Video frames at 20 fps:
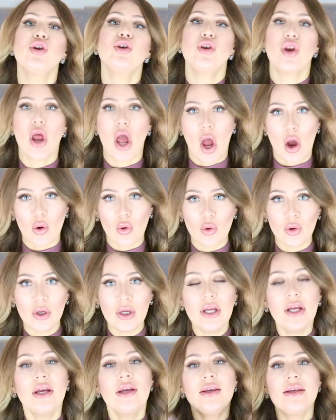No.
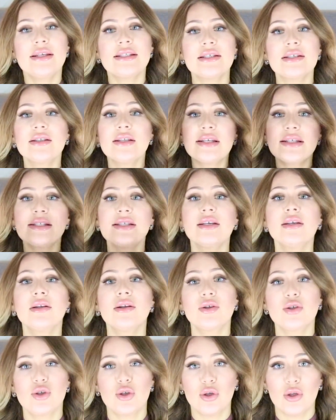You send a
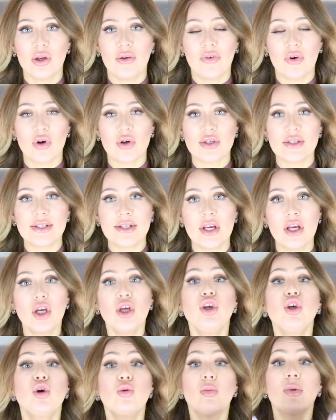signal to universe.
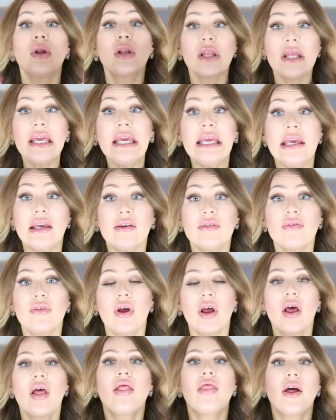You believe
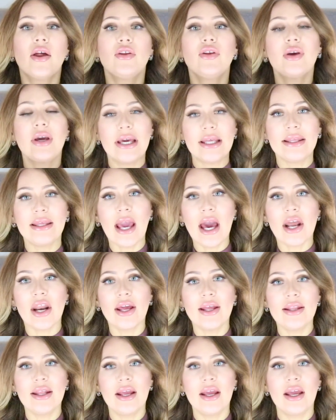that you can get
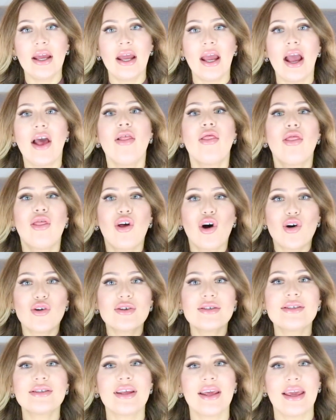it, and
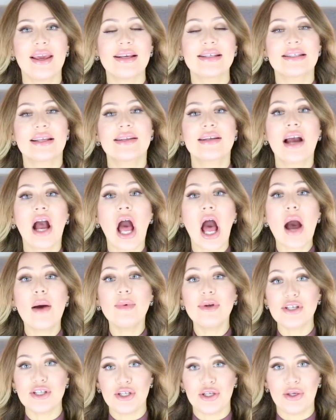those things that come
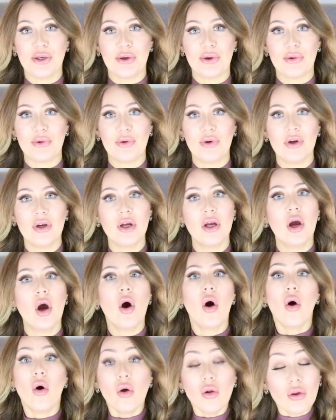into you,
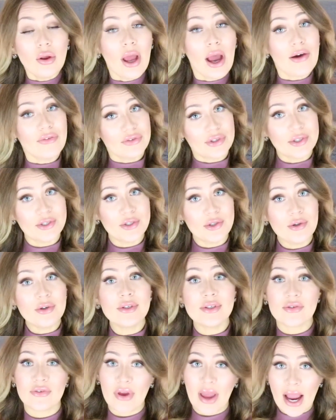all you have to do
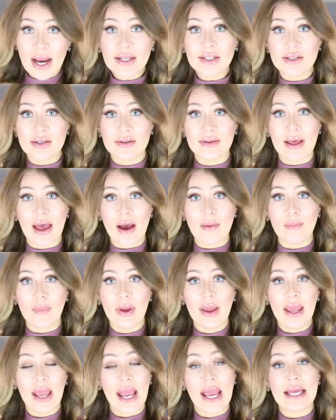is react on them
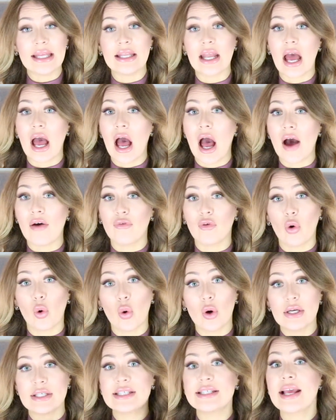and, of
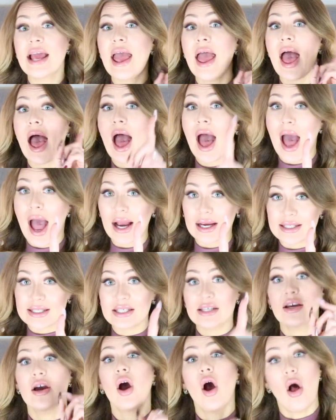course,
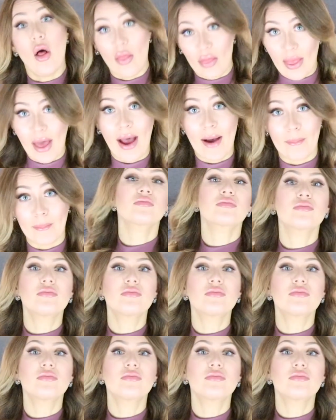act on them.